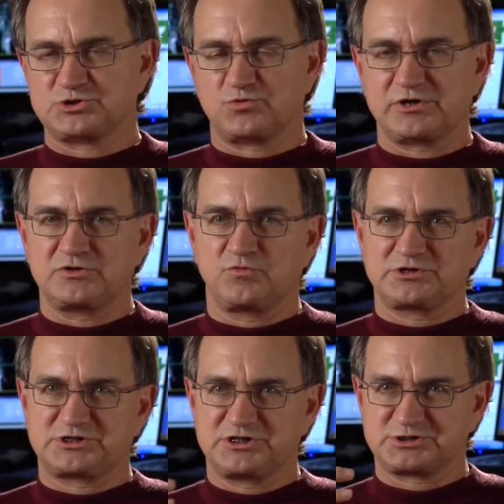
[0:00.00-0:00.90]
is written,
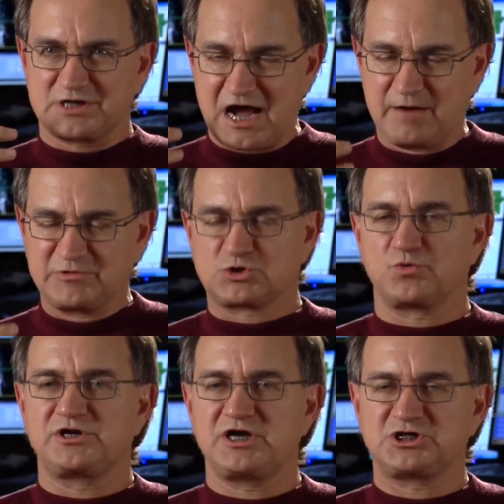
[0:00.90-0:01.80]
which is how much
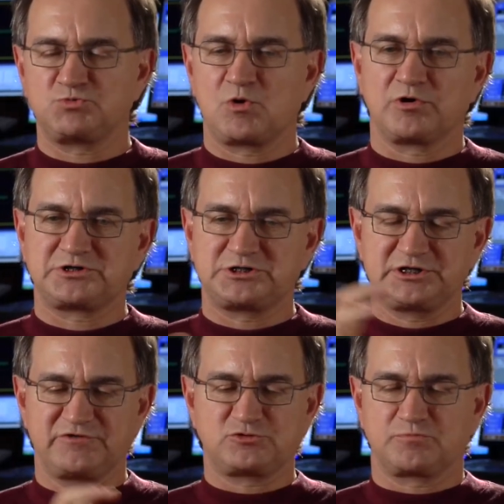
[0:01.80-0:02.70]
radiation we want to
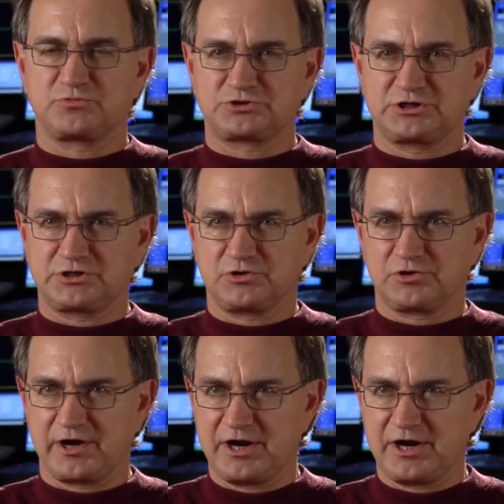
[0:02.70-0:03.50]
give to a particular